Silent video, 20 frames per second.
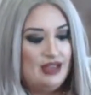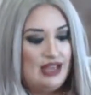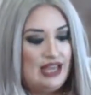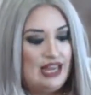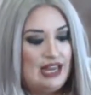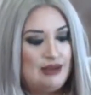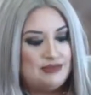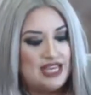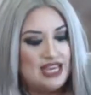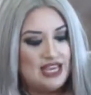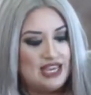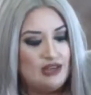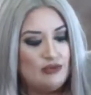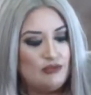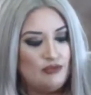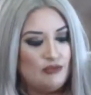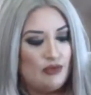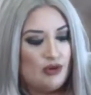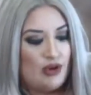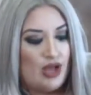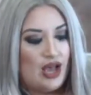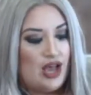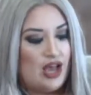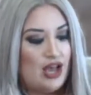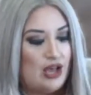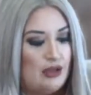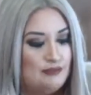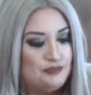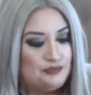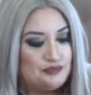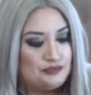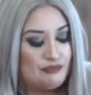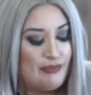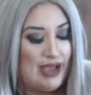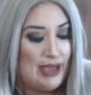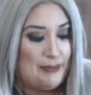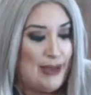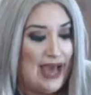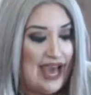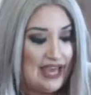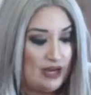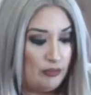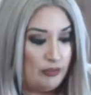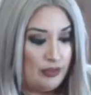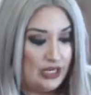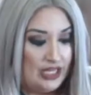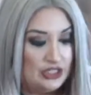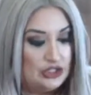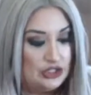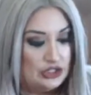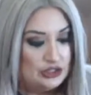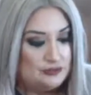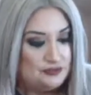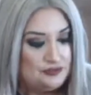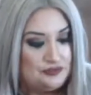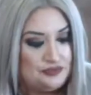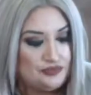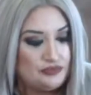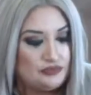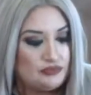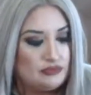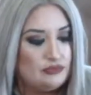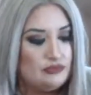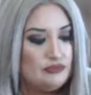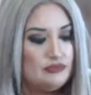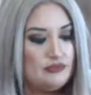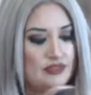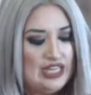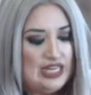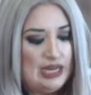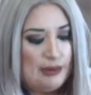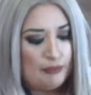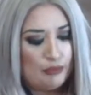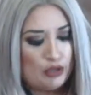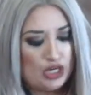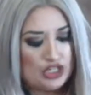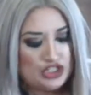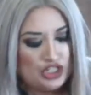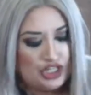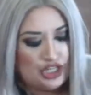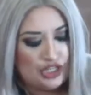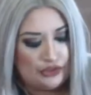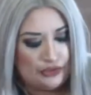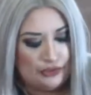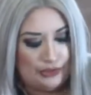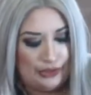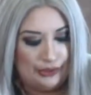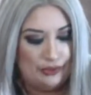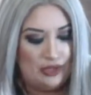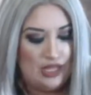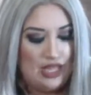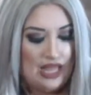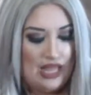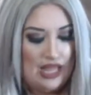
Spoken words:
and I'm taking my paddle brush and I'm brushing it through.